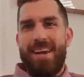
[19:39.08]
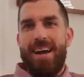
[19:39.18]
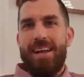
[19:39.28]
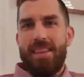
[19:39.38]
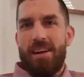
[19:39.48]

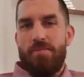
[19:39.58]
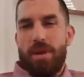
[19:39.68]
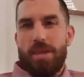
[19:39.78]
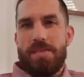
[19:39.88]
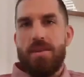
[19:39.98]
I love
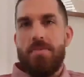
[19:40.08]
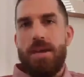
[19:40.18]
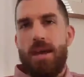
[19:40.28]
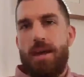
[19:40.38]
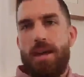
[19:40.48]
being a
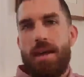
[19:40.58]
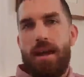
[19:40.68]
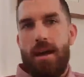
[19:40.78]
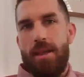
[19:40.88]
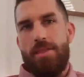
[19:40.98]
CPA,
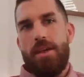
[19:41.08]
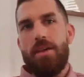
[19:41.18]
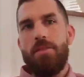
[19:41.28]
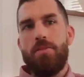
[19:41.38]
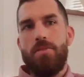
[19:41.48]
and I
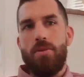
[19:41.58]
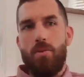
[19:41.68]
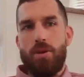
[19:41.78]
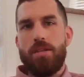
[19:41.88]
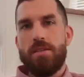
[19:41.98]
think the
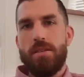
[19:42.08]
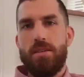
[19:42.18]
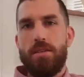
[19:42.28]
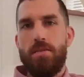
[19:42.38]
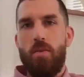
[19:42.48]

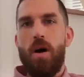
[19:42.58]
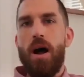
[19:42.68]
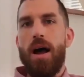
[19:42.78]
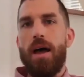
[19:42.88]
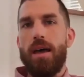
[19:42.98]
reason
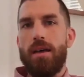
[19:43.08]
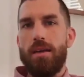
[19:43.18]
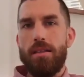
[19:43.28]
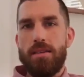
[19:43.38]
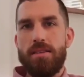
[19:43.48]
why,
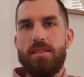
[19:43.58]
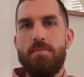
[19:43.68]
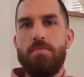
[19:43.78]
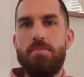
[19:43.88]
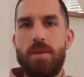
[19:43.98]
at least
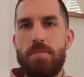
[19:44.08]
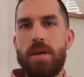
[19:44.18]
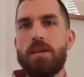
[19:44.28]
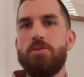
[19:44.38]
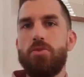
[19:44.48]
the
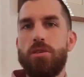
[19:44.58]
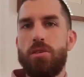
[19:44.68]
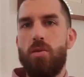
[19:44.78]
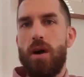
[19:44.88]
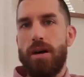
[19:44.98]
biggest
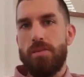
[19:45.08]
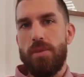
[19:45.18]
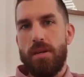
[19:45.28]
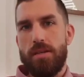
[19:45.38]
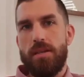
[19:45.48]
reason why, is
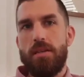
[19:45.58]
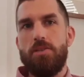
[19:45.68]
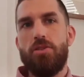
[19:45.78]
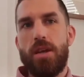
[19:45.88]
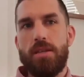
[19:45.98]
because it
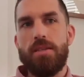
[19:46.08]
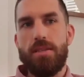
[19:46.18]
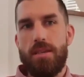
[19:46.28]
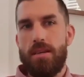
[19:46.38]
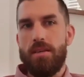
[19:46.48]

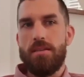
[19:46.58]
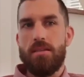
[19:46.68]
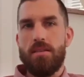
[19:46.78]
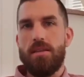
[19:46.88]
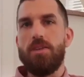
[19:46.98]

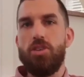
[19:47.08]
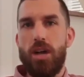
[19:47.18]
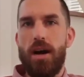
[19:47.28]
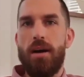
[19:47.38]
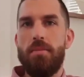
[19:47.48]
transcends a
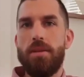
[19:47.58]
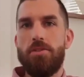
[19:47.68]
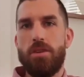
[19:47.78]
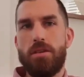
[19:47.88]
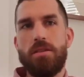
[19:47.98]
job, it
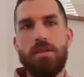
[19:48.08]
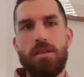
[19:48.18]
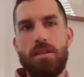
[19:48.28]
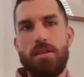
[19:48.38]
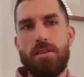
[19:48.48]

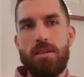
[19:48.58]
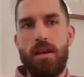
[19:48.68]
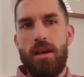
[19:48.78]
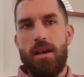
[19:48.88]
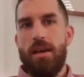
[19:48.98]
transcends
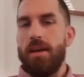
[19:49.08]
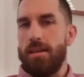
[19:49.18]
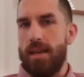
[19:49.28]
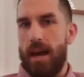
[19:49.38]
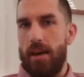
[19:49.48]
a
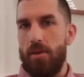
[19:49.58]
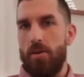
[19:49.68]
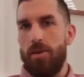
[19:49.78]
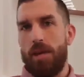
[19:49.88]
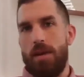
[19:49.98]

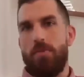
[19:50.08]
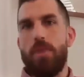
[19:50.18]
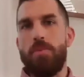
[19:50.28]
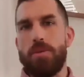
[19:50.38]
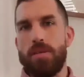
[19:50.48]
title, and it
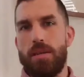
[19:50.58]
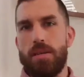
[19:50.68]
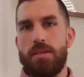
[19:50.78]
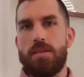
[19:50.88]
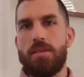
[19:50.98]

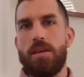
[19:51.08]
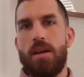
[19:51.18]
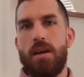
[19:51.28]
represents